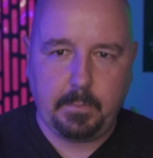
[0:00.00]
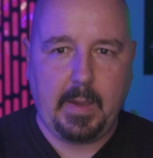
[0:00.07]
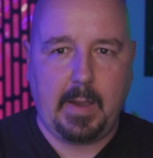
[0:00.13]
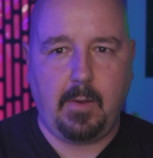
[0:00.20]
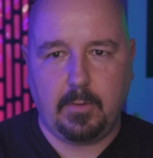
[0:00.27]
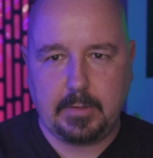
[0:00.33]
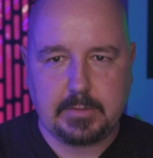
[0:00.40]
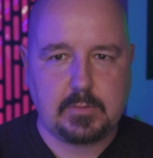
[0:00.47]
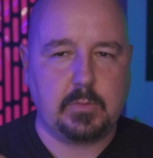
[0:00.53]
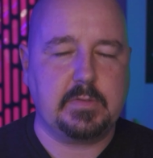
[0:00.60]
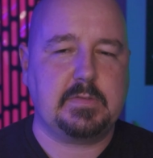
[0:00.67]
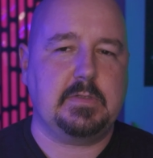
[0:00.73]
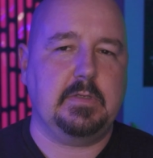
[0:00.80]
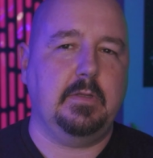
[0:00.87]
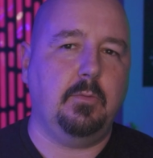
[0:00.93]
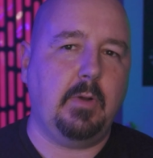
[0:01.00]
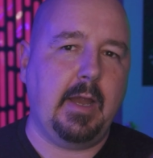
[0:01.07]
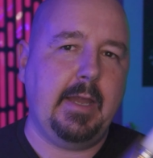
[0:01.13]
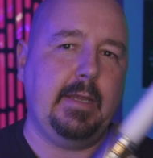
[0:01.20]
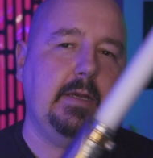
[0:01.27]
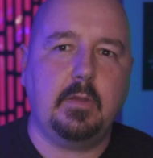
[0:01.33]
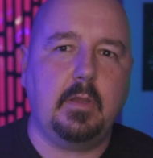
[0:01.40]
power and twist to the
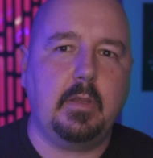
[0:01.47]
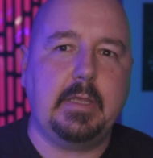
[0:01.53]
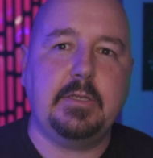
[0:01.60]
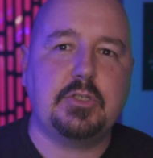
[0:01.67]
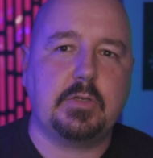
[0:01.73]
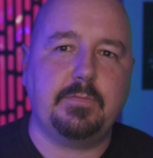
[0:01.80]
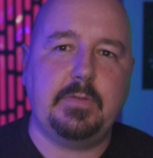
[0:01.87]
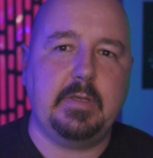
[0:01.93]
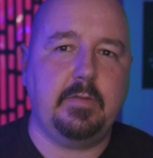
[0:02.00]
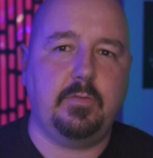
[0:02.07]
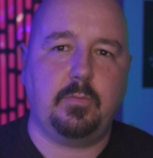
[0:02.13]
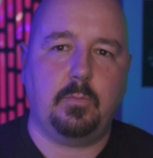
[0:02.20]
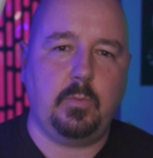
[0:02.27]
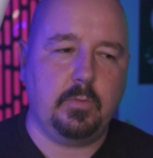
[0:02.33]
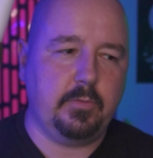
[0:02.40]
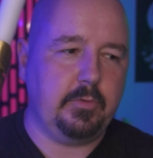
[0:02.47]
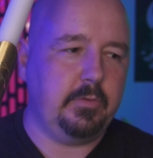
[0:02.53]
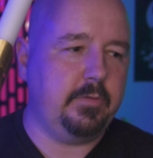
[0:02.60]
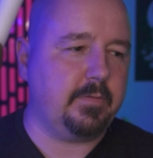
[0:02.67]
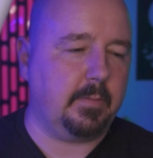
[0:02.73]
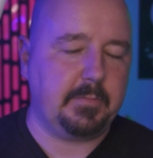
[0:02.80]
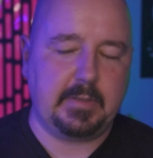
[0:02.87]
right. Each of these will do
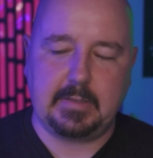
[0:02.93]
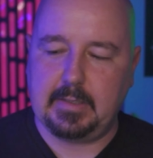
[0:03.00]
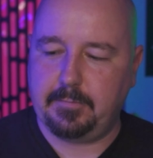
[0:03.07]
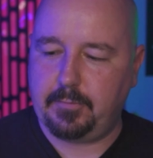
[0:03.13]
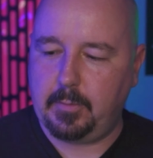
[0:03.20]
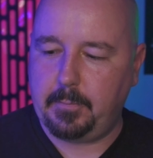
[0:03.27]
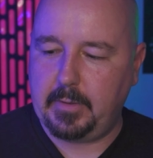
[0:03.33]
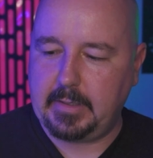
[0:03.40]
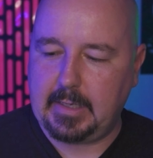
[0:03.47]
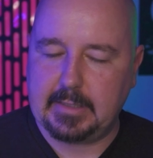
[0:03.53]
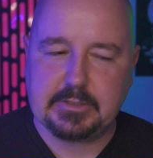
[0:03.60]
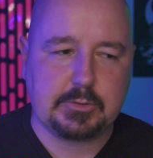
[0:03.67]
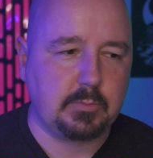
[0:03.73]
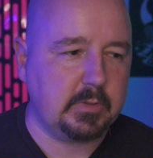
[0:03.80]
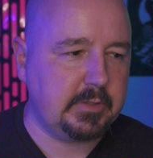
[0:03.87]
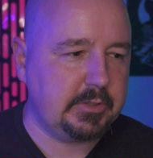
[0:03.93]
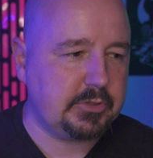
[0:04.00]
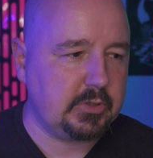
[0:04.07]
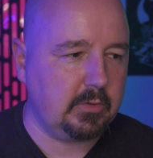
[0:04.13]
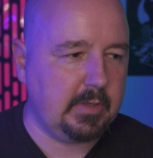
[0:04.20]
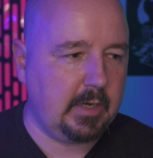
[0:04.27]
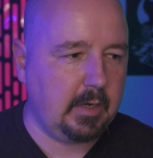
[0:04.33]
something different, but yeah, I just wanted to
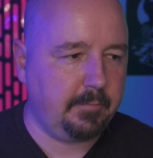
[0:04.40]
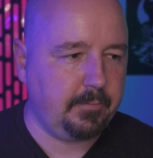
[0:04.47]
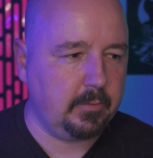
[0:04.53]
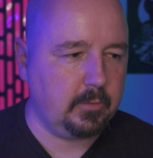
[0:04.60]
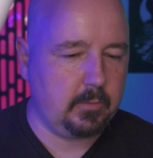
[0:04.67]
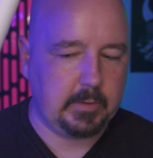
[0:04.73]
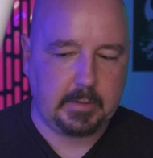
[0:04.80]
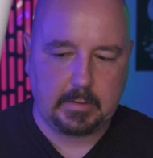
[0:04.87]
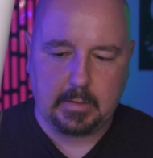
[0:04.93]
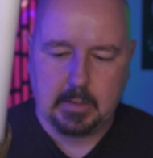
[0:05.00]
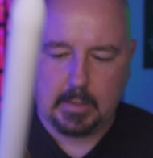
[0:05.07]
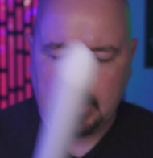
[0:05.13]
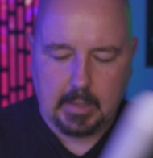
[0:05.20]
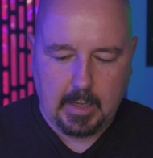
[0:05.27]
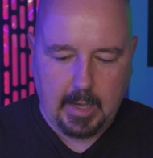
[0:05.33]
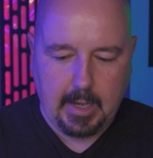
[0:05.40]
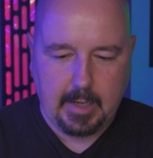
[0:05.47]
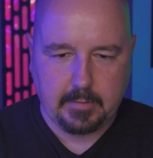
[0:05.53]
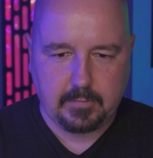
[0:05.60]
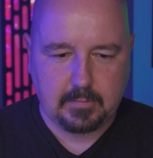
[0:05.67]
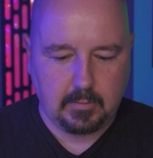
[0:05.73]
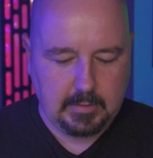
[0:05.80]
show that off real quick.
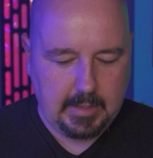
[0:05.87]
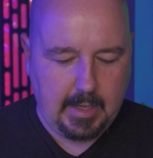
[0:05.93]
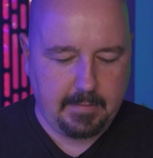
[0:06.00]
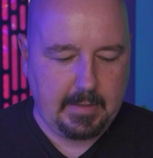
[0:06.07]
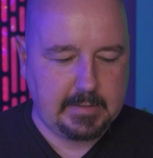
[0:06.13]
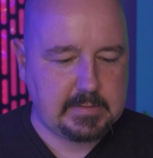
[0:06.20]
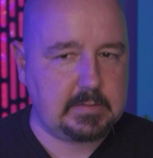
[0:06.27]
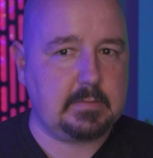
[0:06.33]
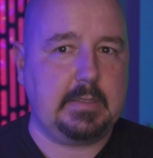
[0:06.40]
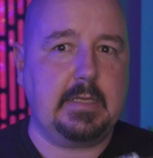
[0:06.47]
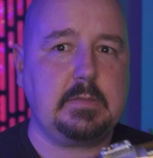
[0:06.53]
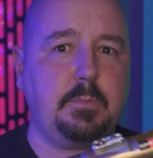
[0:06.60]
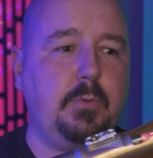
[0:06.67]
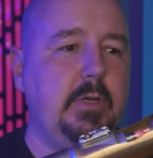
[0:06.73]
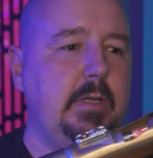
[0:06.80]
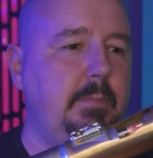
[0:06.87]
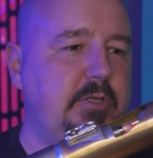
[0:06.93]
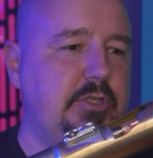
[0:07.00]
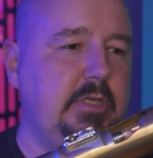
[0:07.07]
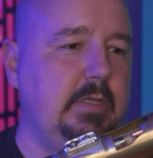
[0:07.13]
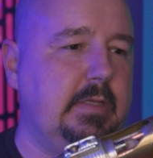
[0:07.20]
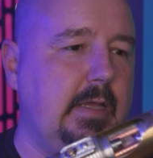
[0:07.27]
So yeah, that's pretty
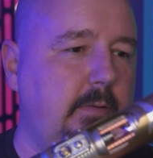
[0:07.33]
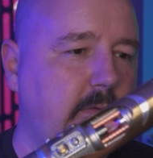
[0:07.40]
much it.